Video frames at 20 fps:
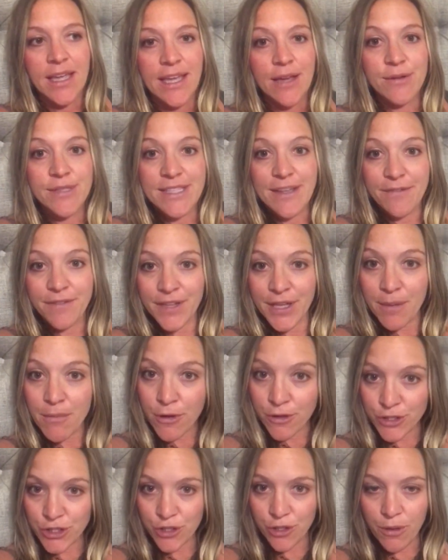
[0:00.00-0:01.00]
It was definitely
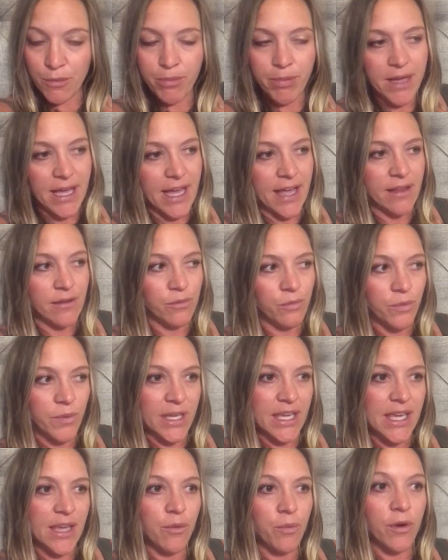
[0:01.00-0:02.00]
emotional, but
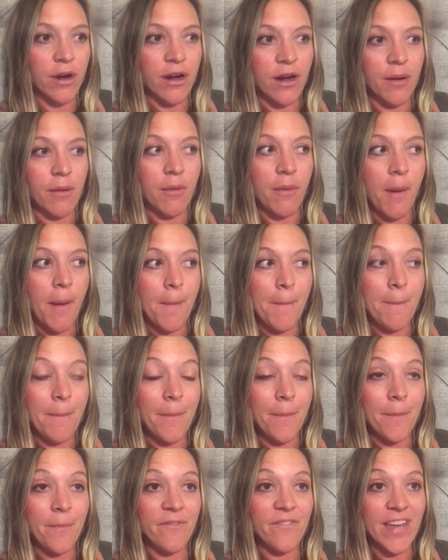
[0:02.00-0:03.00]
we were
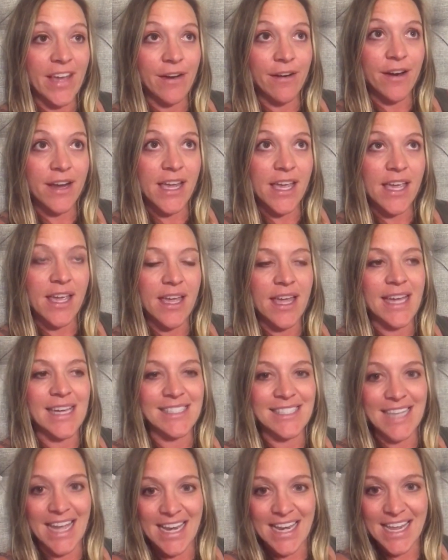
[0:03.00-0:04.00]
very
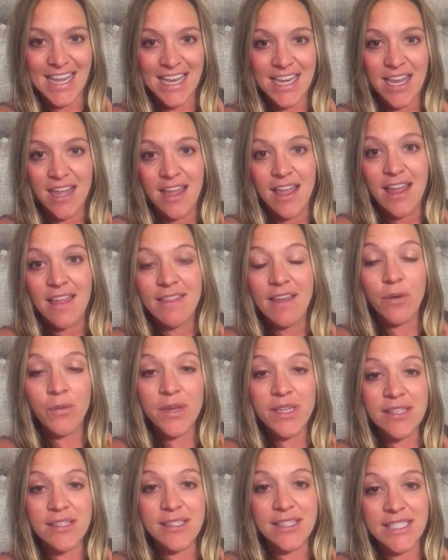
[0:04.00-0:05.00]
excited that
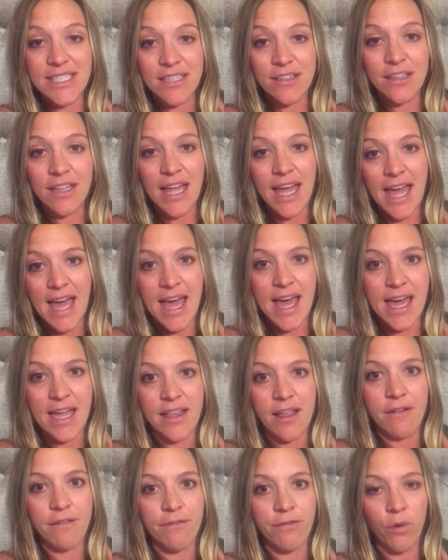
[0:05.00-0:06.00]
we still
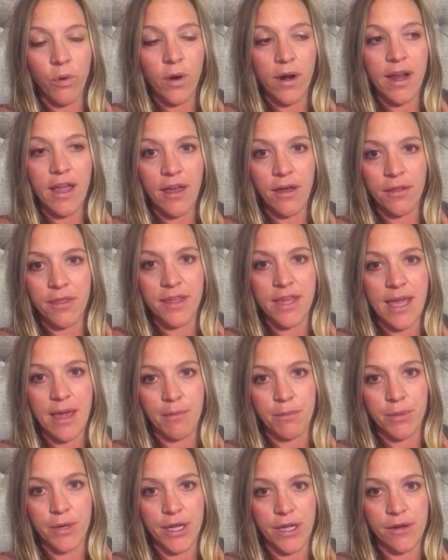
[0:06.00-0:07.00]
had 4 healthy
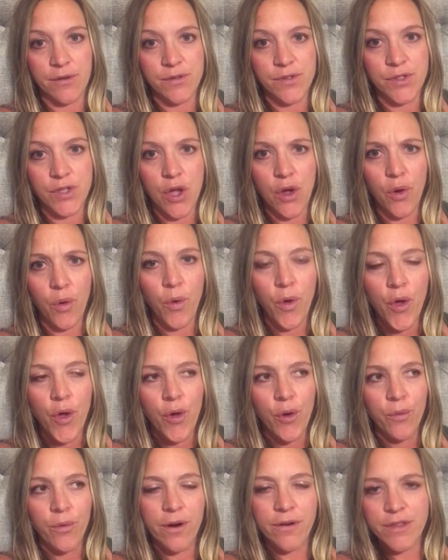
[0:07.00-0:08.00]
embryos. So
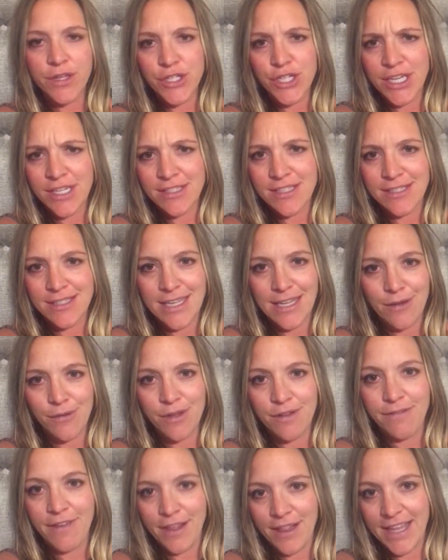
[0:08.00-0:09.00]
what are the chances that it
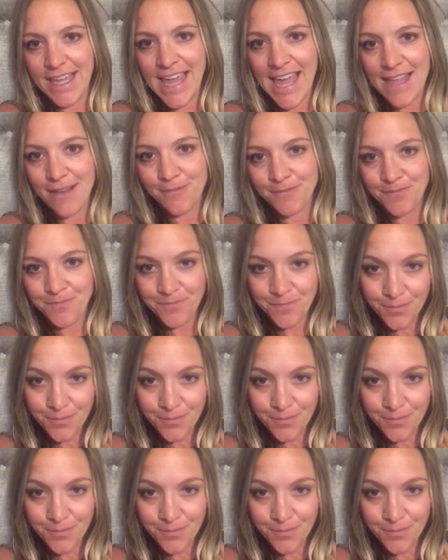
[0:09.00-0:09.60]
would fail again?